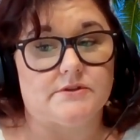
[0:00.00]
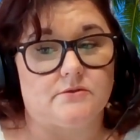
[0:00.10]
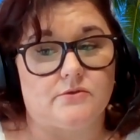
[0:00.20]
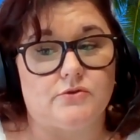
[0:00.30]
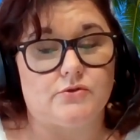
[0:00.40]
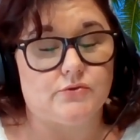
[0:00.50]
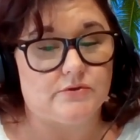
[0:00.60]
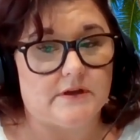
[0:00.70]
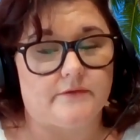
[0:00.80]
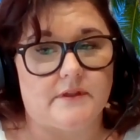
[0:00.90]
So you
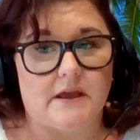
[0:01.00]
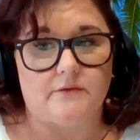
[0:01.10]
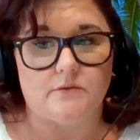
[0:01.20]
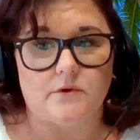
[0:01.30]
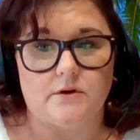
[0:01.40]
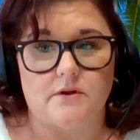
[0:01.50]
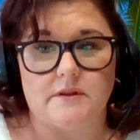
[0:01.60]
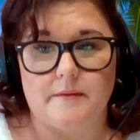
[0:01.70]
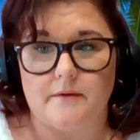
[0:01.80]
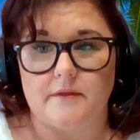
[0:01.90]
do definitely have to wear it
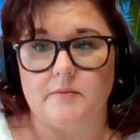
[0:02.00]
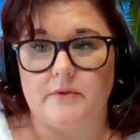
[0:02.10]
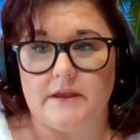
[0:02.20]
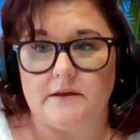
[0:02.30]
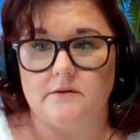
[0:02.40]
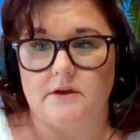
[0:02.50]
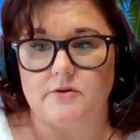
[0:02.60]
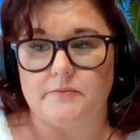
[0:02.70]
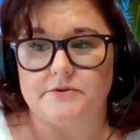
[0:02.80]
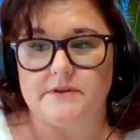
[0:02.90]
on the plane,
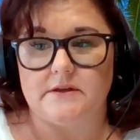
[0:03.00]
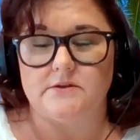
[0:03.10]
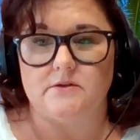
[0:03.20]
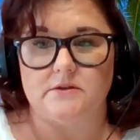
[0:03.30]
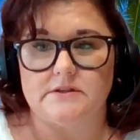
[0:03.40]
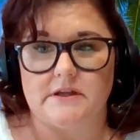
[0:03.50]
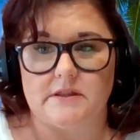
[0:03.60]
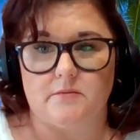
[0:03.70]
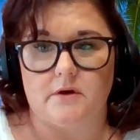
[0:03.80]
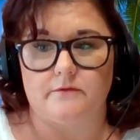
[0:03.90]
100%. You can
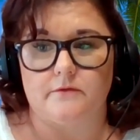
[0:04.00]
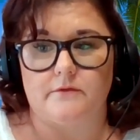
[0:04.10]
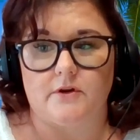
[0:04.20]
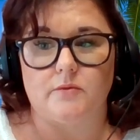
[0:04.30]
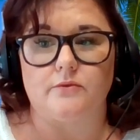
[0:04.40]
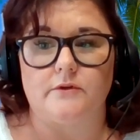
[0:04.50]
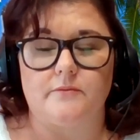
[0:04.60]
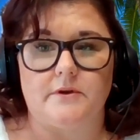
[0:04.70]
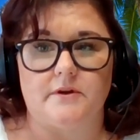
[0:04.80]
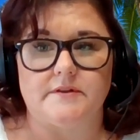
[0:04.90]
take them off for very
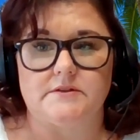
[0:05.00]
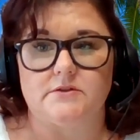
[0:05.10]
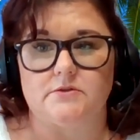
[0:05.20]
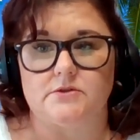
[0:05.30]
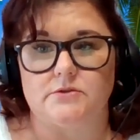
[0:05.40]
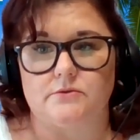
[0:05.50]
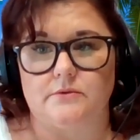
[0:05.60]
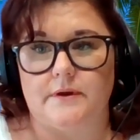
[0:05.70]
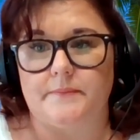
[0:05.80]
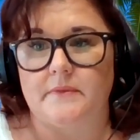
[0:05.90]
brief periods
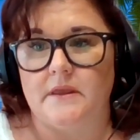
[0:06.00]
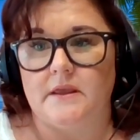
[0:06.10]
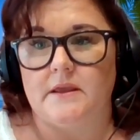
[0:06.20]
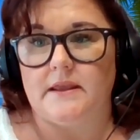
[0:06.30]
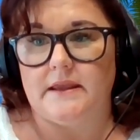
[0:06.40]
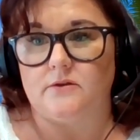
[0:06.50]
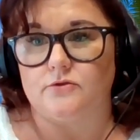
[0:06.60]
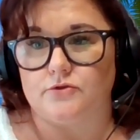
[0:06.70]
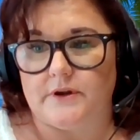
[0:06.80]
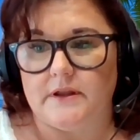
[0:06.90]
to eat
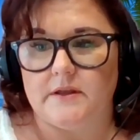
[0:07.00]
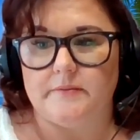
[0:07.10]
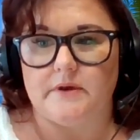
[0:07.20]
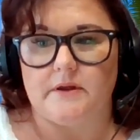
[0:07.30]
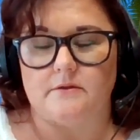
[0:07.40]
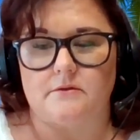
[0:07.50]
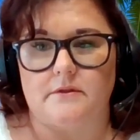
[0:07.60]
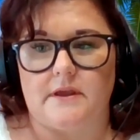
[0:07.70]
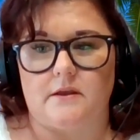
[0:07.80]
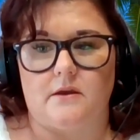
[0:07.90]
or drink, but other
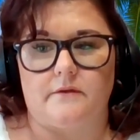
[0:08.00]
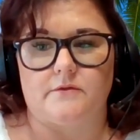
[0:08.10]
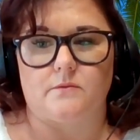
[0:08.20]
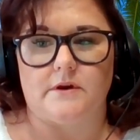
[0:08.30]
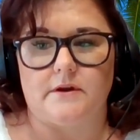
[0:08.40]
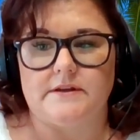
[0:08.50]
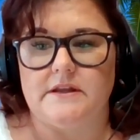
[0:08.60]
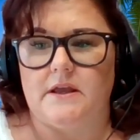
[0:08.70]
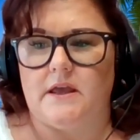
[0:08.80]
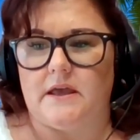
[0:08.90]
than that, you have to wear
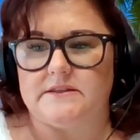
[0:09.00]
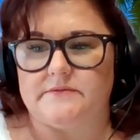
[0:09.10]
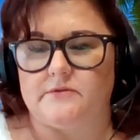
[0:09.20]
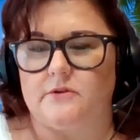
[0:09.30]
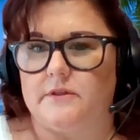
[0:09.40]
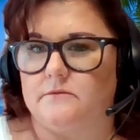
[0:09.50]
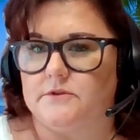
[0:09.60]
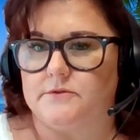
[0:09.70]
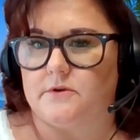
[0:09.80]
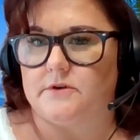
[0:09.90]
it. As for on the
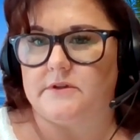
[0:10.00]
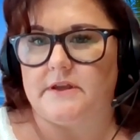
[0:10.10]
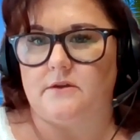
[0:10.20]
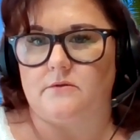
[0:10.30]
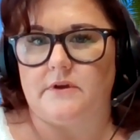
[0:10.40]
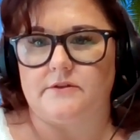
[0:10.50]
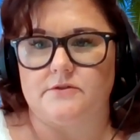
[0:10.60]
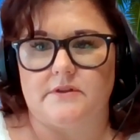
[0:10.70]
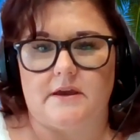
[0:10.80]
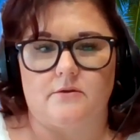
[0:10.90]
resort, I'll let you
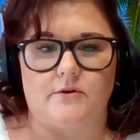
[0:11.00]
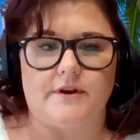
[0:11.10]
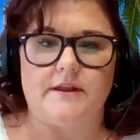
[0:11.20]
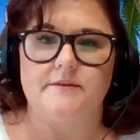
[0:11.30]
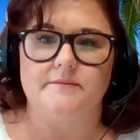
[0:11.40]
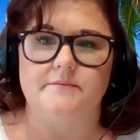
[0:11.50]
answer that, Hori.